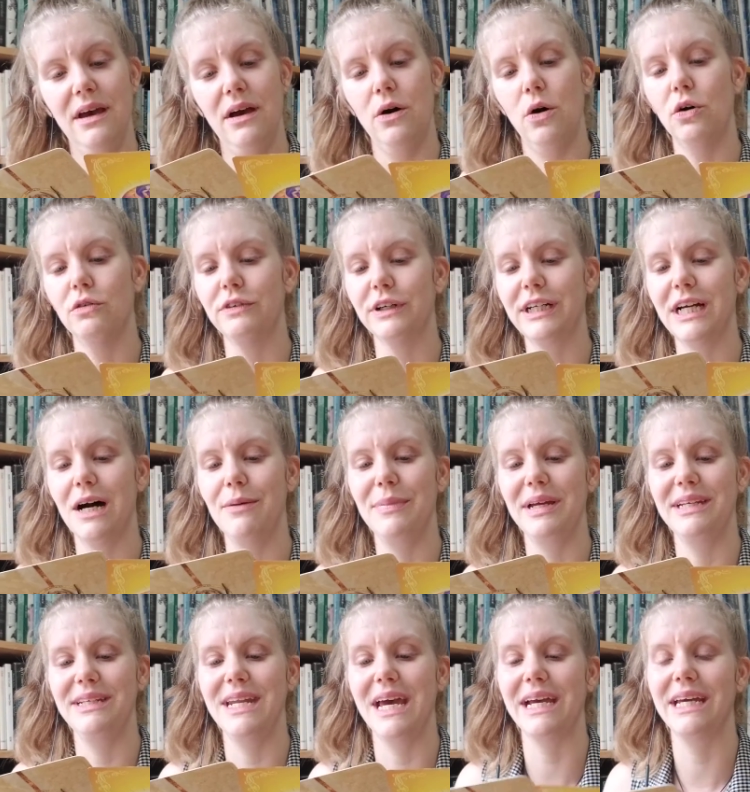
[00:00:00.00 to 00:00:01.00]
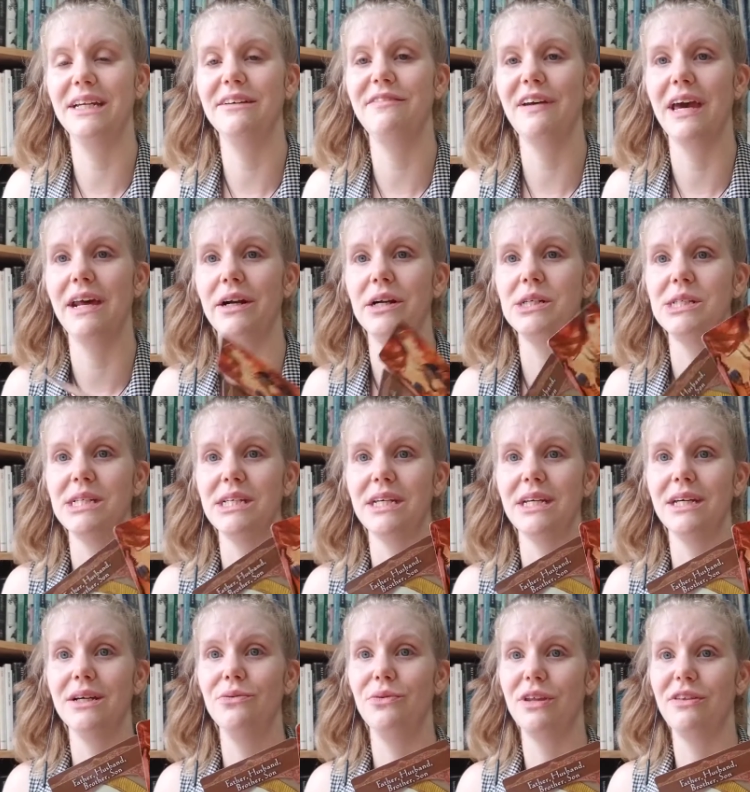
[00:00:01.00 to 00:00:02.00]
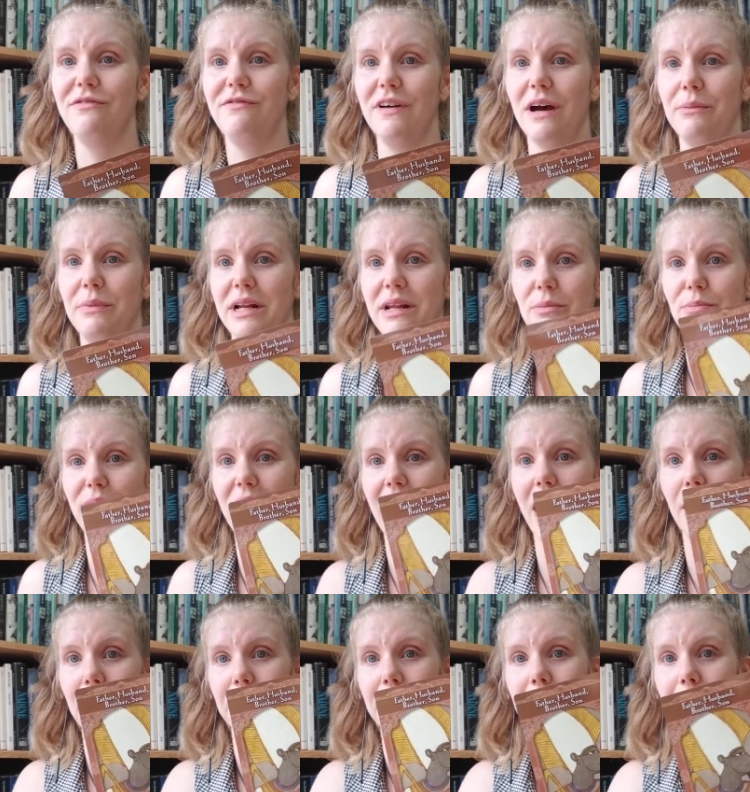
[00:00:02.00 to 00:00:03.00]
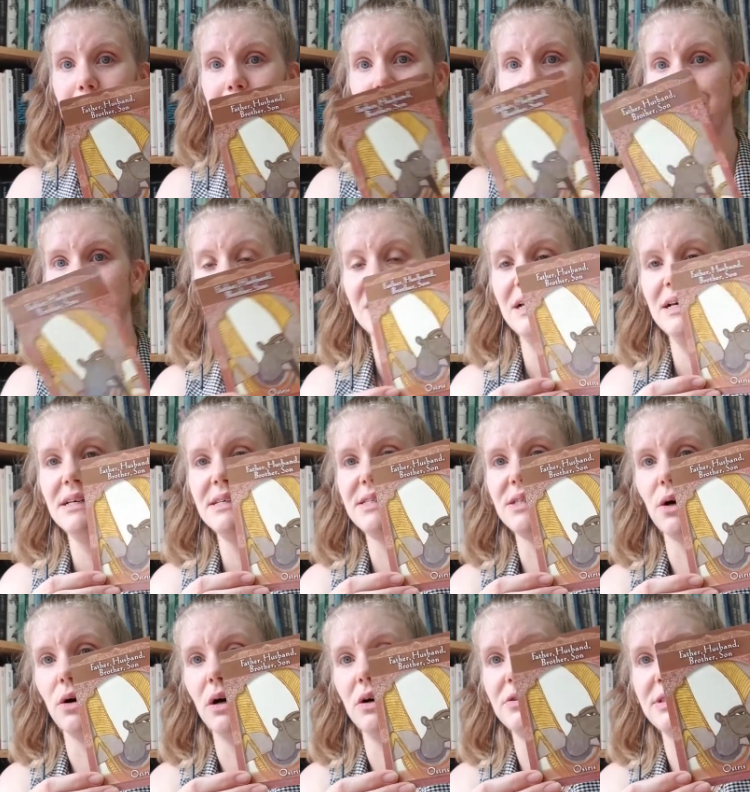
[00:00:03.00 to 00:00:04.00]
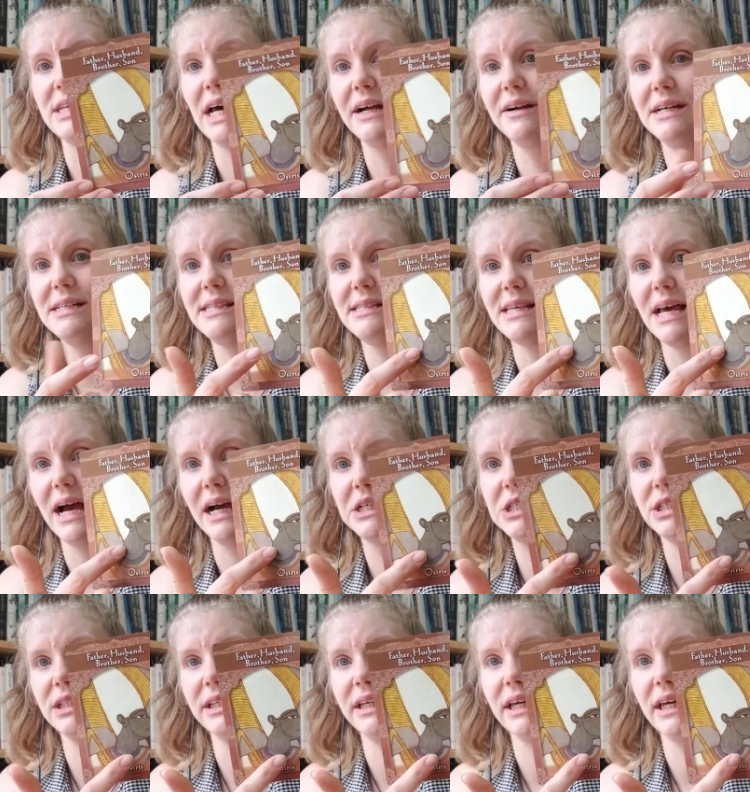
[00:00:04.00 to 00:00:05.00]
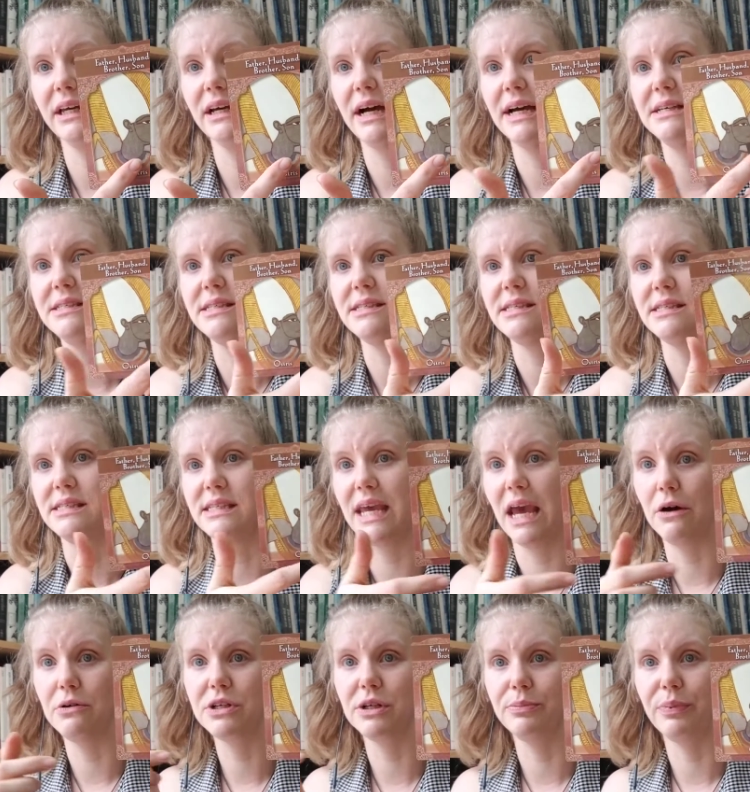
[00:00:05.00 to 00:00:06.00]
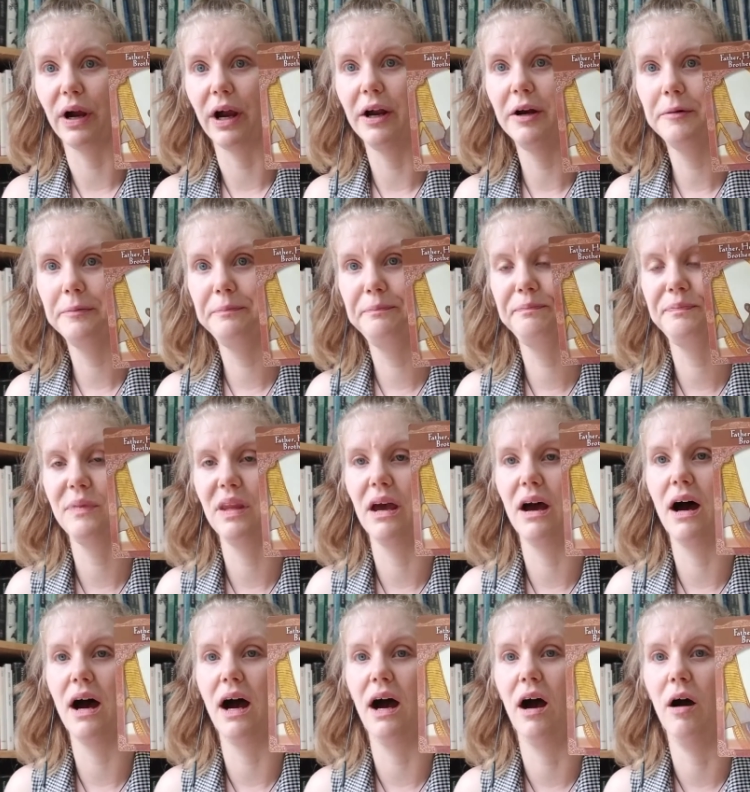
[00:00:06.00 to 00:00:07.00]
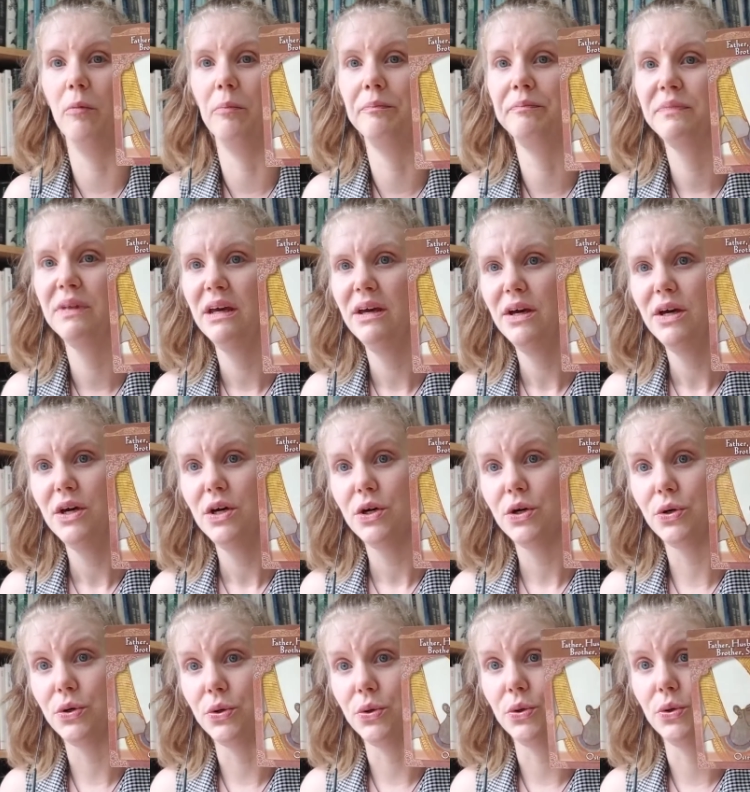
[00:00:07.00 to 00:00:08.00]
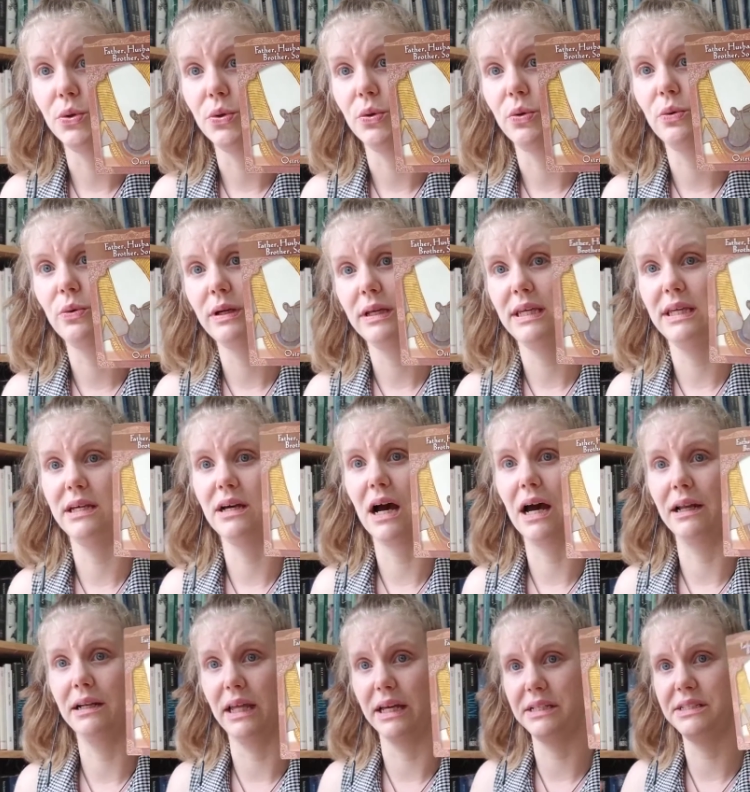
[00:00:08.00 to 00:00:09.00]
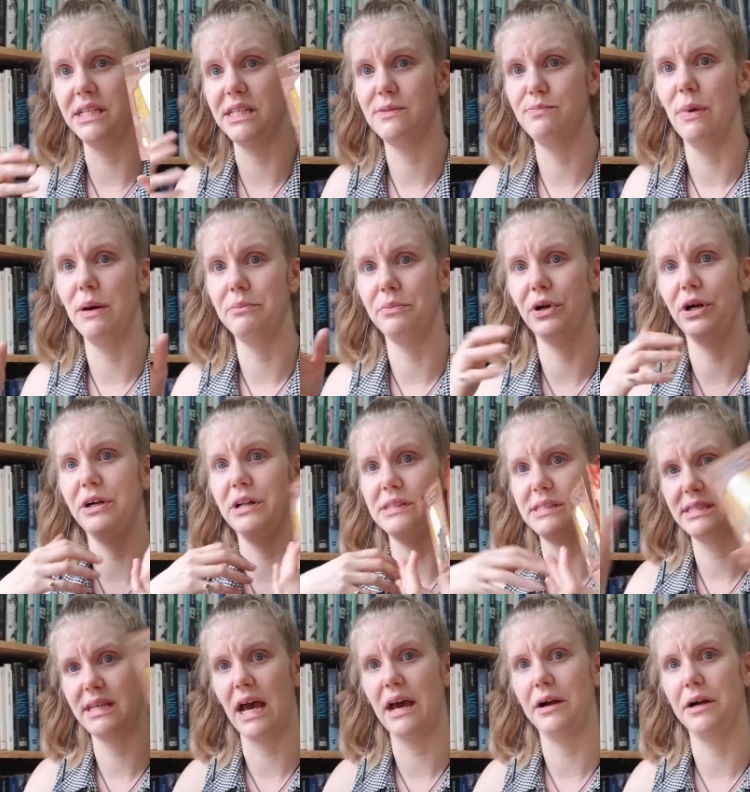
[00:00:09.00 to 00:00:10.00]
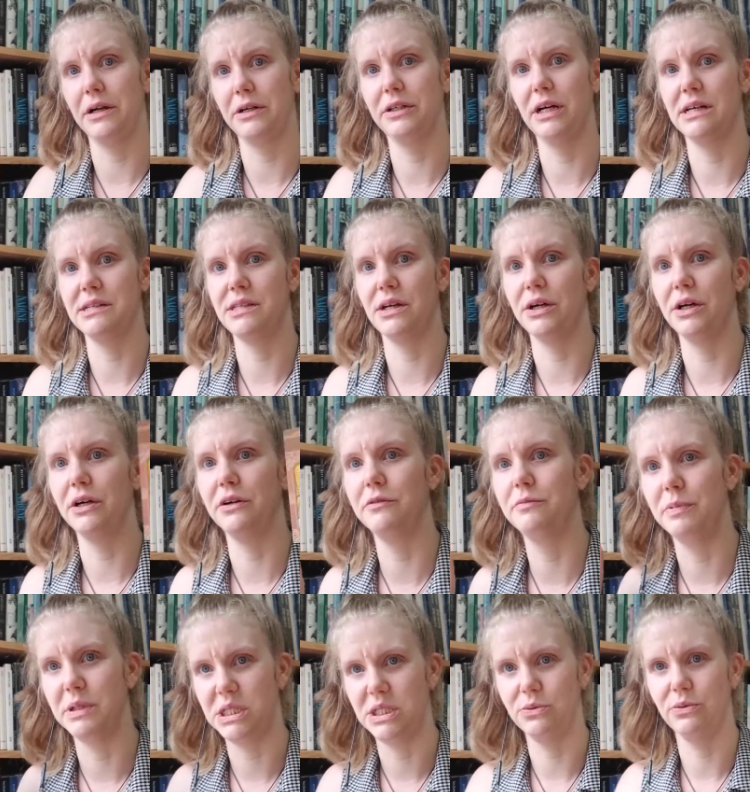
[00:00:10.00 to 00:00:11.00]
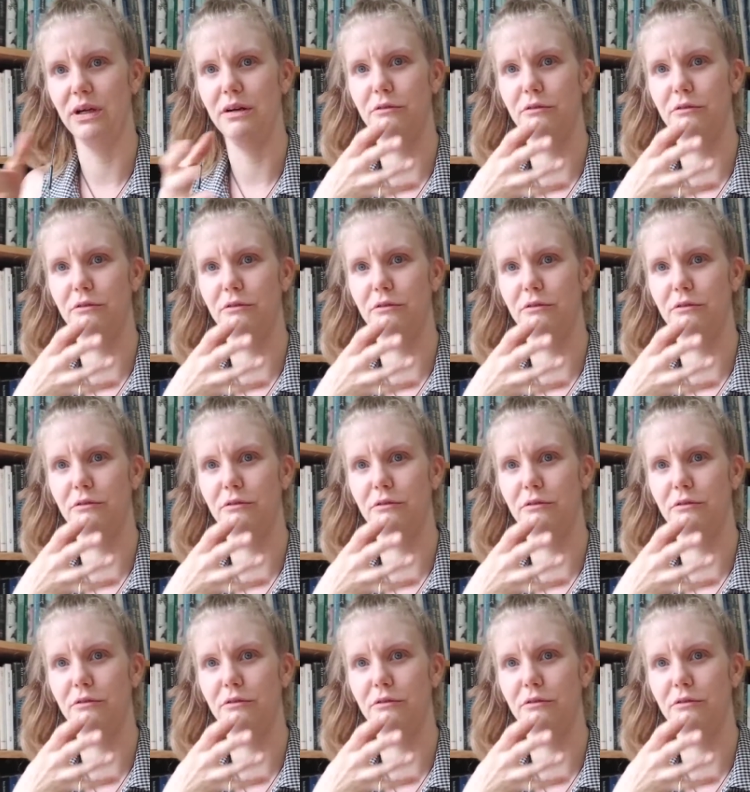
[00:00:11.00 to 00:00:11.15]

overcoming negative energy with feminine power. So Osiris is actually Isis's counterpart. Um, who he got like dismembered and scattered across the earth, but she went